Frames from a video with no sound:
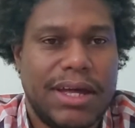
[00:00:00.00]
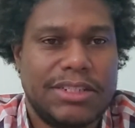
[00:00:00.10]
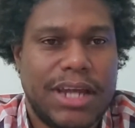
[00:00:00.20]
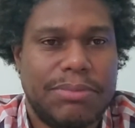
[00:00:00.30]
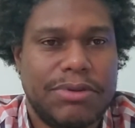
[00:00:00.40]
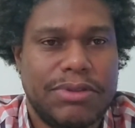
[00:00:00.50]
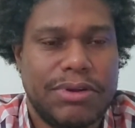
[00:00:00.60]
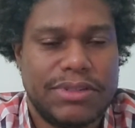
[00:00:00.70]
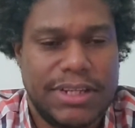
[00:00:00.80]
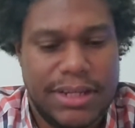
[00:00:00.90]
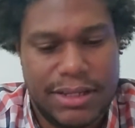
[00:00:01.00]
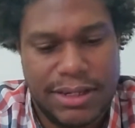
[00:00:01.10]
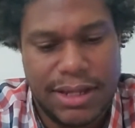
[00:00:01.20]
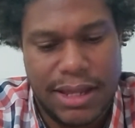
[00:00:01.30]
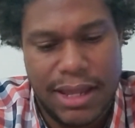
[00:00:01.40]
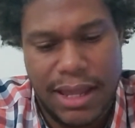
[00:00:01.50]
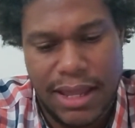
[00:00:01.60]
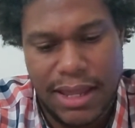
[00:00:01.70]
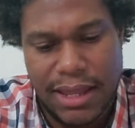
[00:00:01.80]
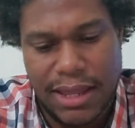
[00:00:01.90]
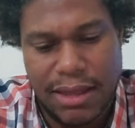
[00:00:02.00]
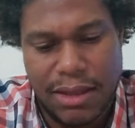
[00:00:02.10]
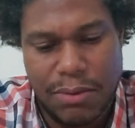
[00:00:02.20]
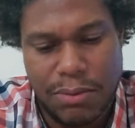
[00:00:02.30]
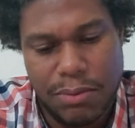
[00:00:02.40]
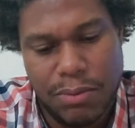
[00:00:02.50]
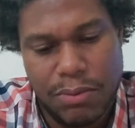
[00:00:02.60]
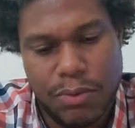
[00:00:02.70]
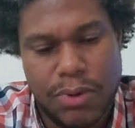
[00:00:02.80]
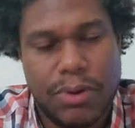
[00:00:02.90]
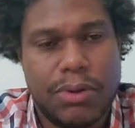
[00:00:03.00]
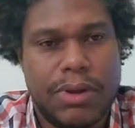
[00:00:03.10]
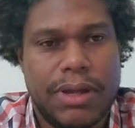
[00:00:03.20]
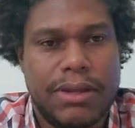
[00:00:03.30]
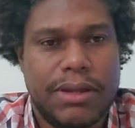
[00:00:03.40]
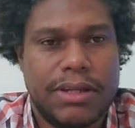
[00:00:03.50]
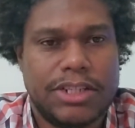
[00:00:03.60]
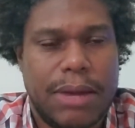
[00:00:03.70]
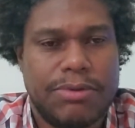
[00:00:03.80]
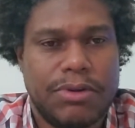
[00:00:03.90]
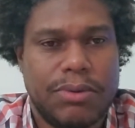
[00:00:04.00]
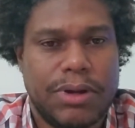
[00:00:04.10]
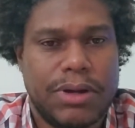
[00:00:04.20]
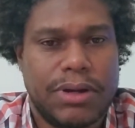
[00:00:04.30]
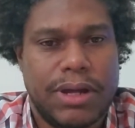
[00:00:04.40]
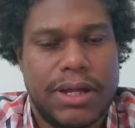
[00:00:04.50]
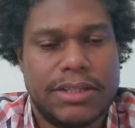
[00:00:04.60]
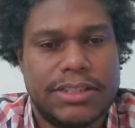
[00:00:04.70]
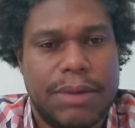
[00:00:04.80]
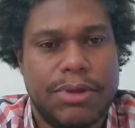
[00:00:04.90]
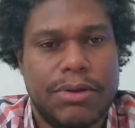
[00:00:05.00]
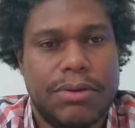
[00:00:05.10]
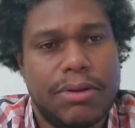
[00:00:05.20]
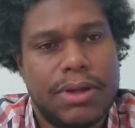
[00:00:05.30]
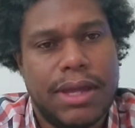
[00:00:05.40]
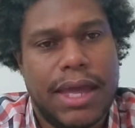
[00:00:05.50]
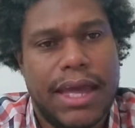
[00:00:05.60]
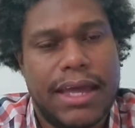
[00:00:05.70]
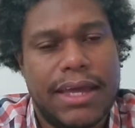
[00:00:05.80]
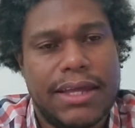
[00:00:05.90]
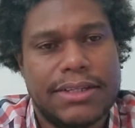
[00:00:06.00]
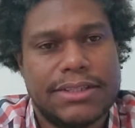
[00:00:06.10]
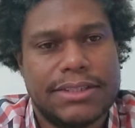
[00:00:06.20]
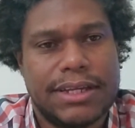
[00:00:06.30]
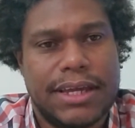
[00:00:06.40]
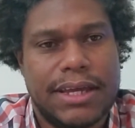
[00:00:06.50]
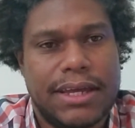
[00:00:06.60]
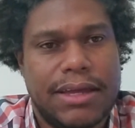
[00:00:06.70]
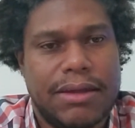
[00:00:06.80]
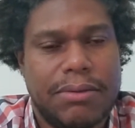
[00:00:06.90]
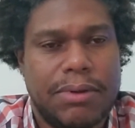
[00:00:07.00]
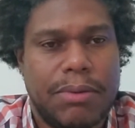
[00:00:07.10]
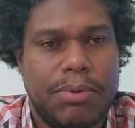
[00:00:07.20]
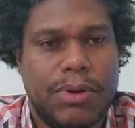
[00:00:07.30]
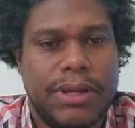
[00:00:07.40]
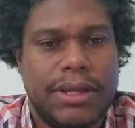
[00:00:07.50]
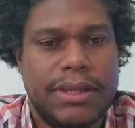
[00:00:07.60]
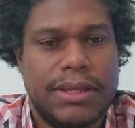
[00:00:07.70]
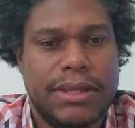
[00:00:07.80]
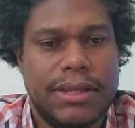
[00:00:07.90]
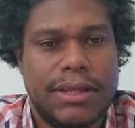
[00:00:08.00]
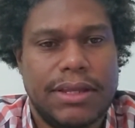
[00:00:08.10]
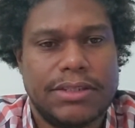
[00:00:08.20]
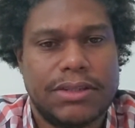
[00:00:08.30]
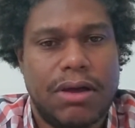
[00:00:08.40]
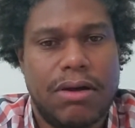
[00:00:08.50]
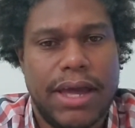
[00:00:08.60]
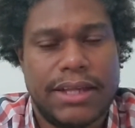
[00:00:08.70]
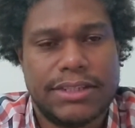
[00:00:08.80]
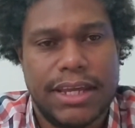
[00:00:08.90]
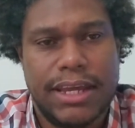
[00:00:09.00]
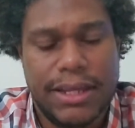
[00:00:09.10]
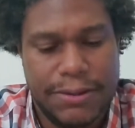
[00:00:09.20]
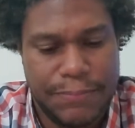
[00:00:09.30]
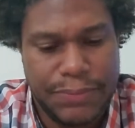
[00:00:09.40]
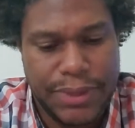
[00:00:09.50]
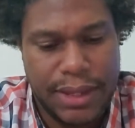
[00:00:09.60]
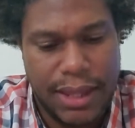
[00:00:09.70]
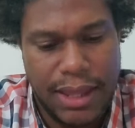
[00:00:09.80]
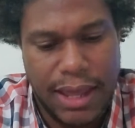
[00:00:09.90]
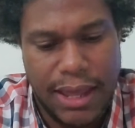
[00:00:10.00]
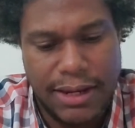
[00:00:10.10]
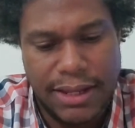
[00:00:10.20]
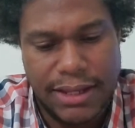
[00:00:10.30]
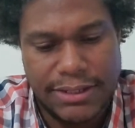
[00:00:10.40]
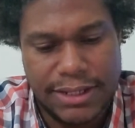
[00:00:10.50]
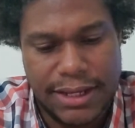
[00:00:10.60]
chapter 13, and we're in the chapter where Samuel has appointed Saul as king, and he's